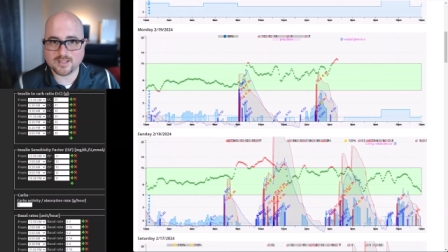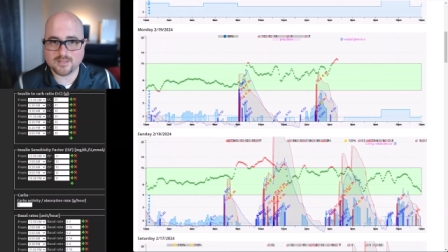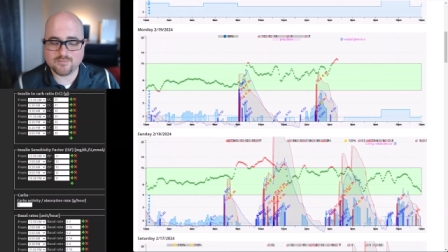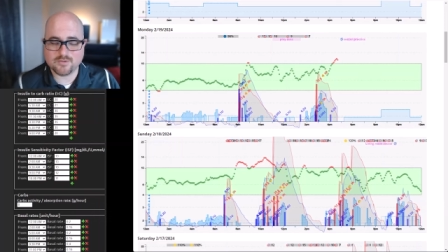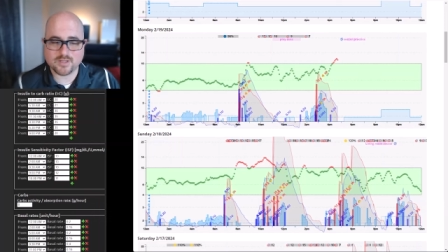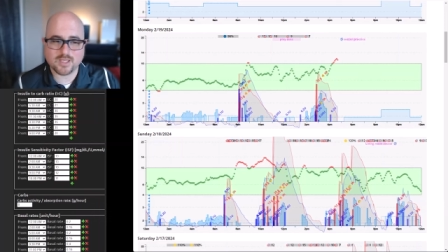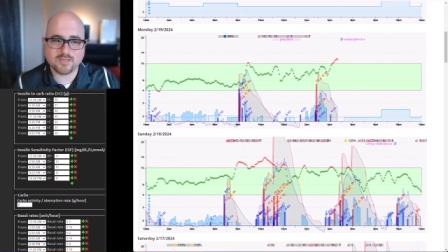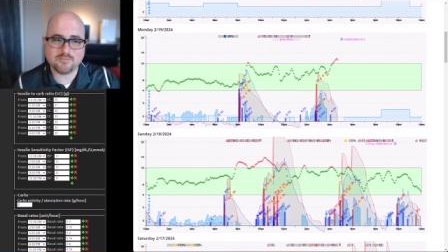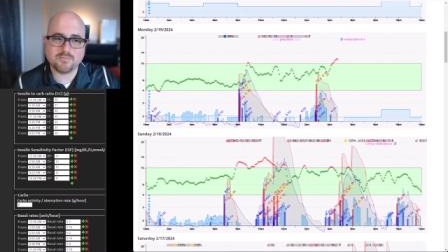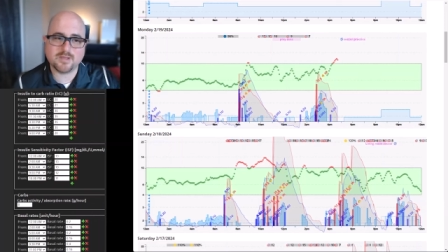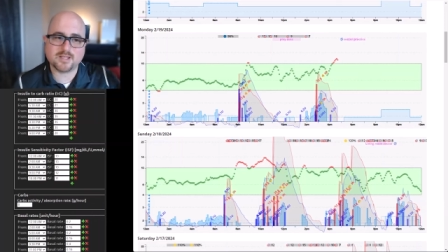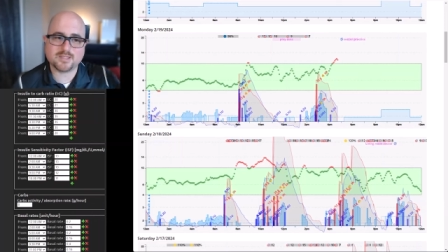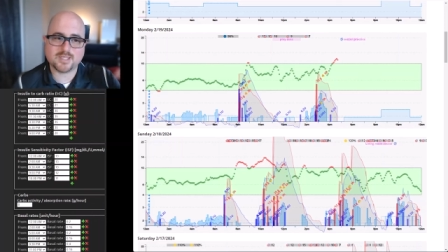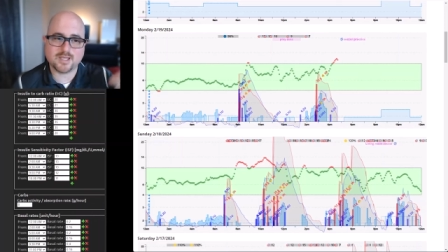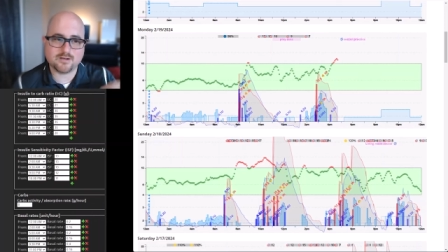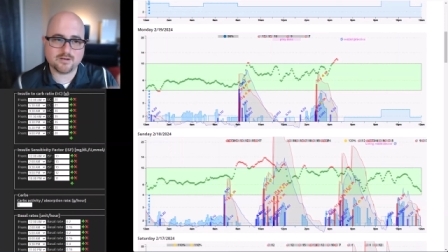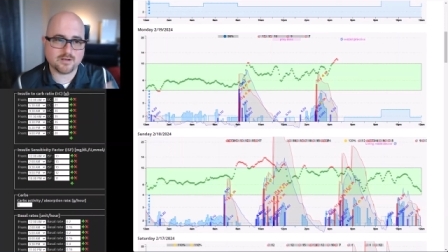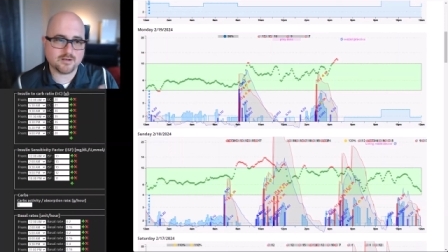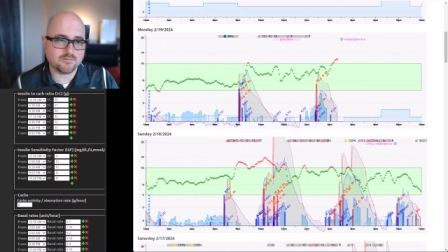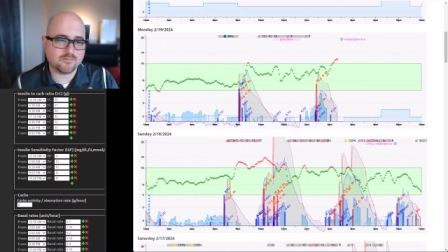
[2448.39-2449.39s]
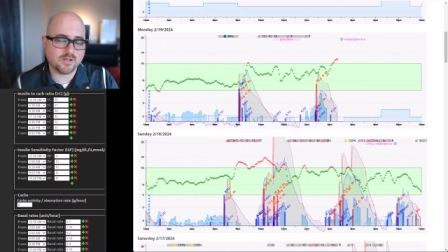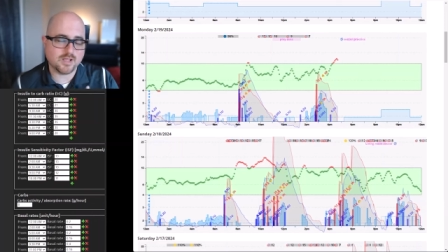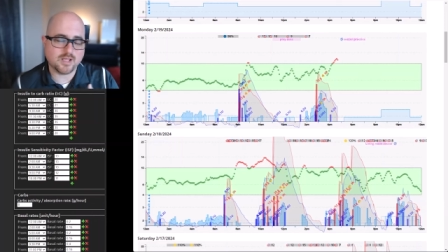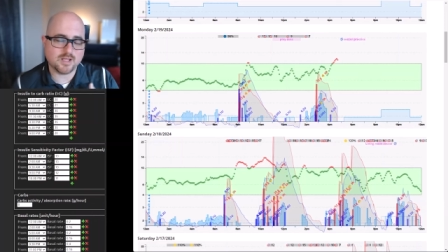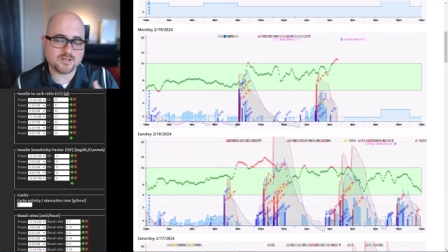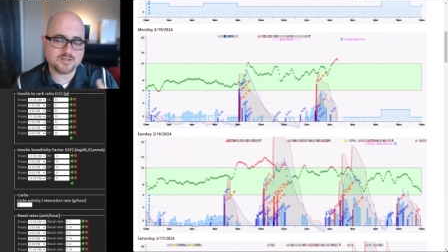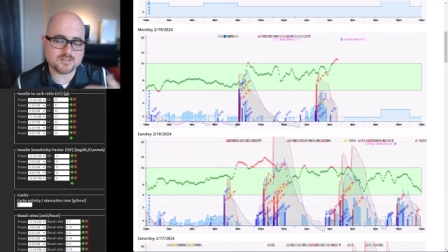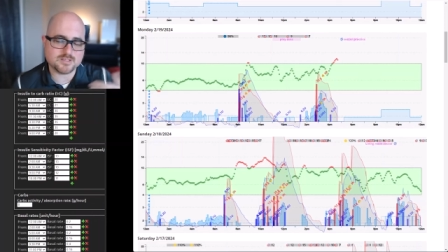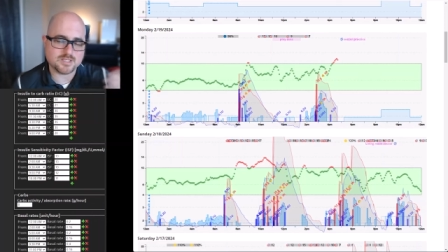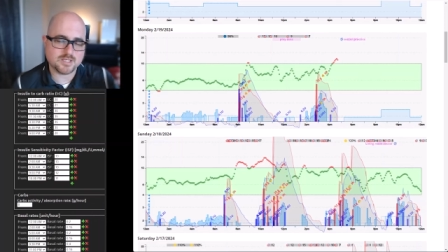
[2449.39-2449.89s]
If you can get back down into
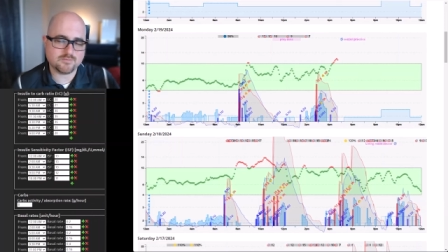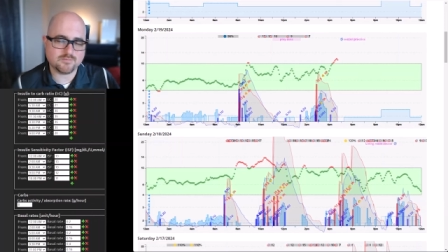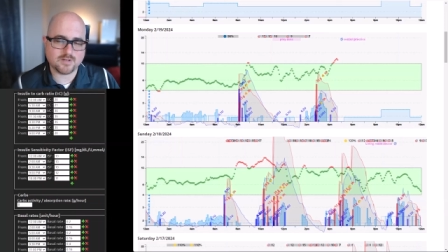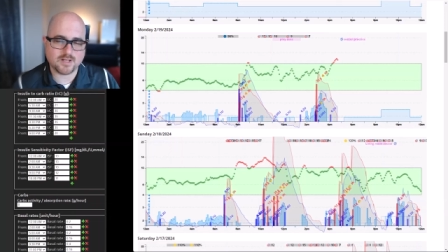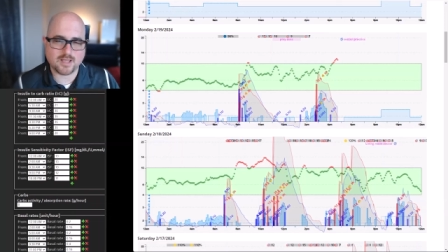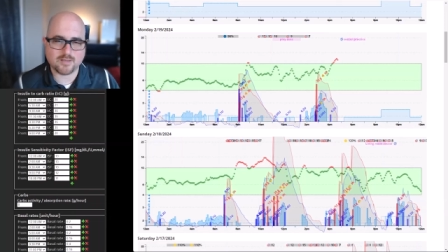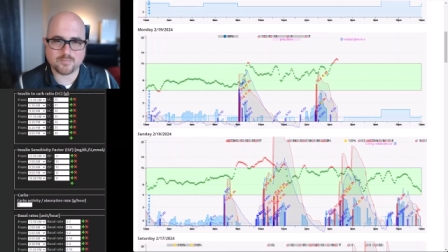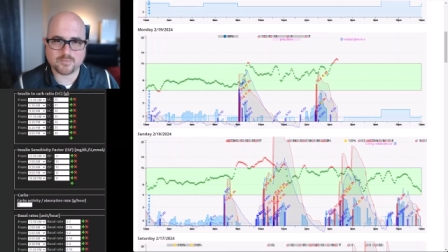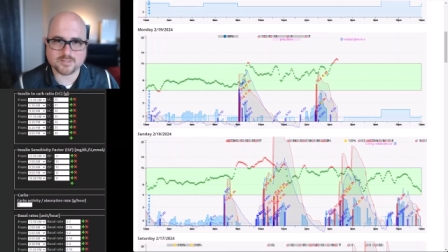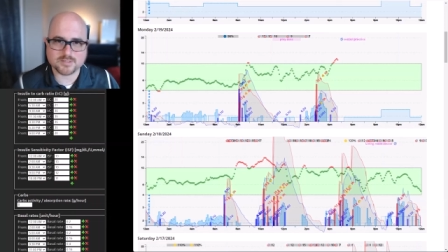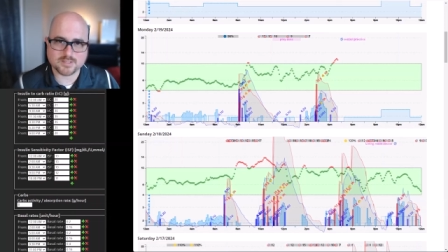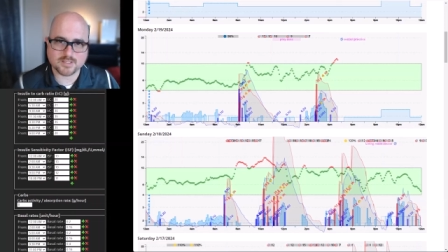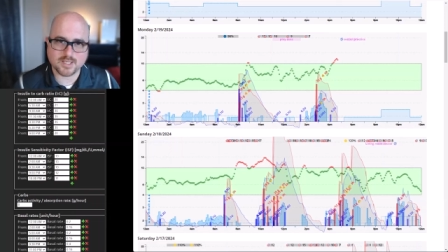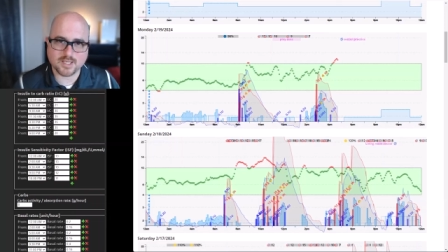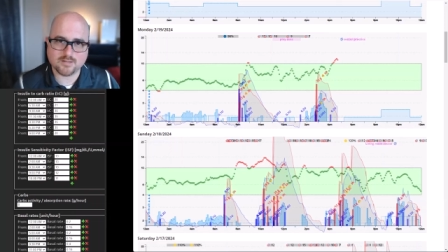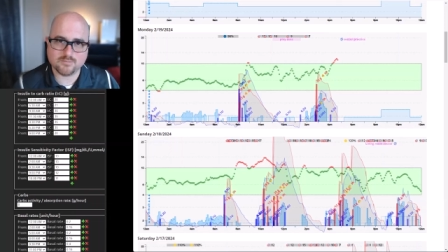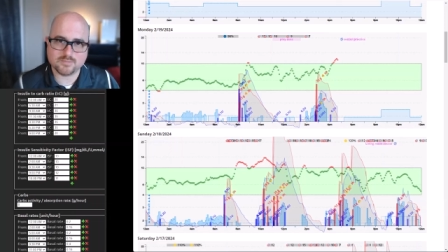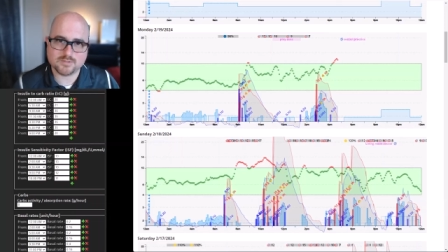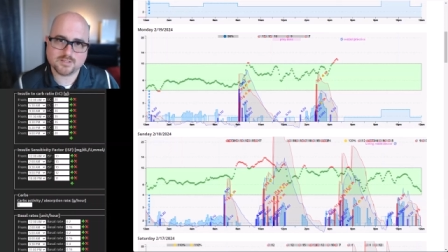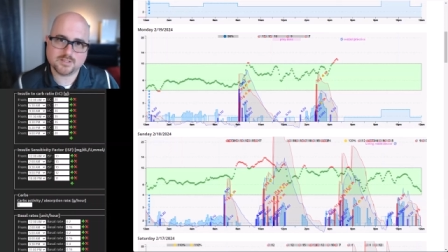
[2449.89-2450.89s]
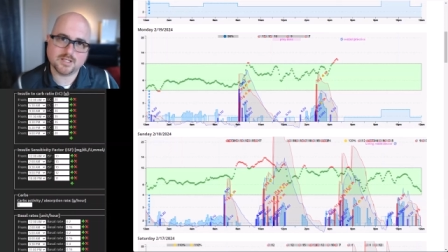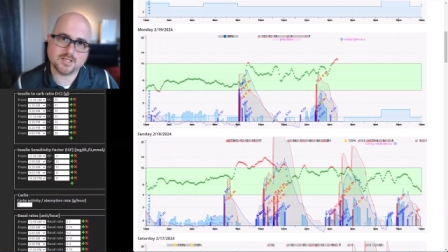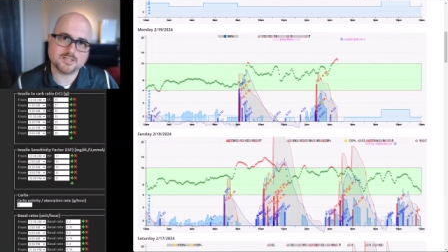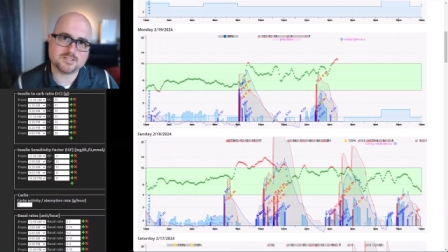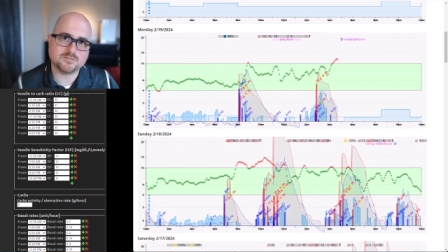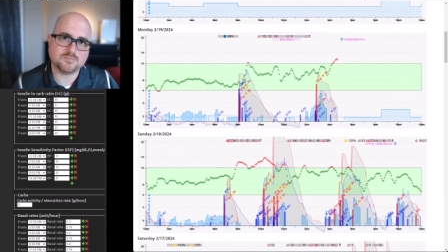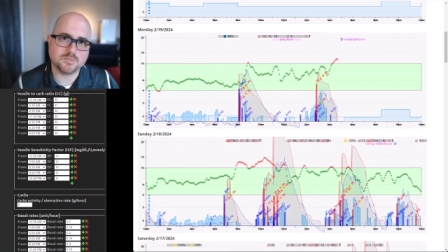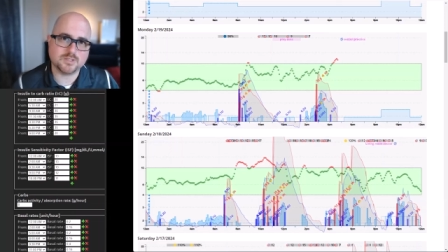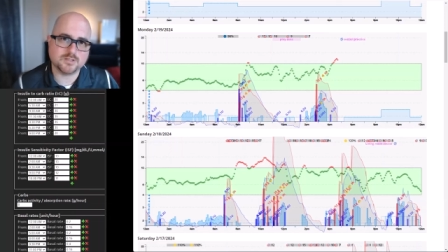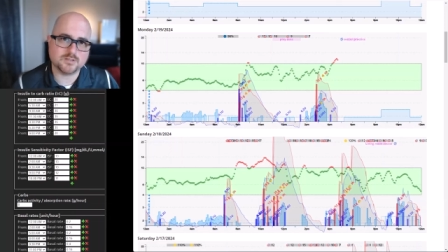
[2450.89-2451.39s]
range, see if it happens again with the
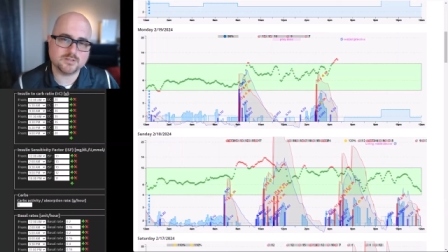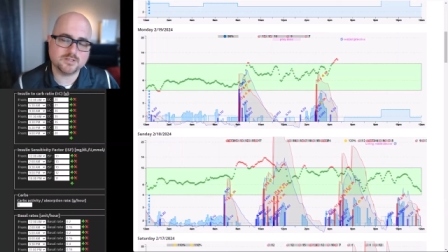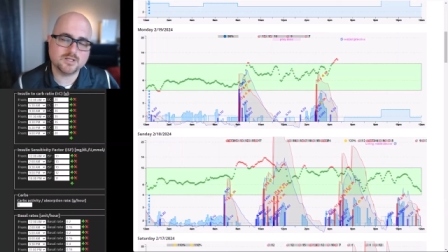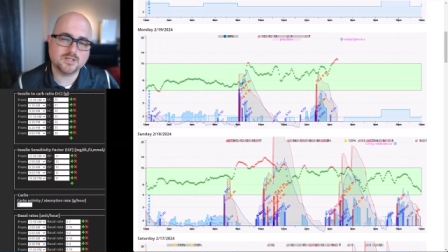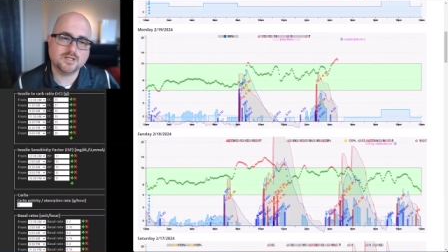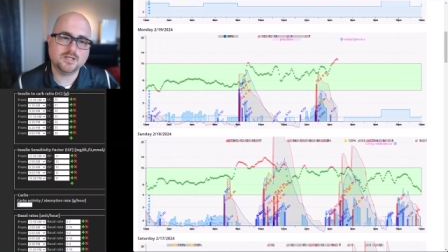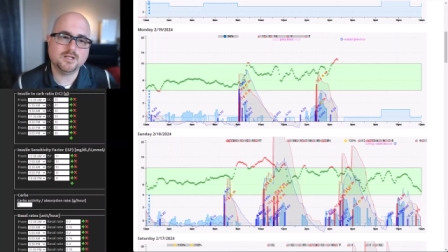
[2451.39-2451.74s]
next meal.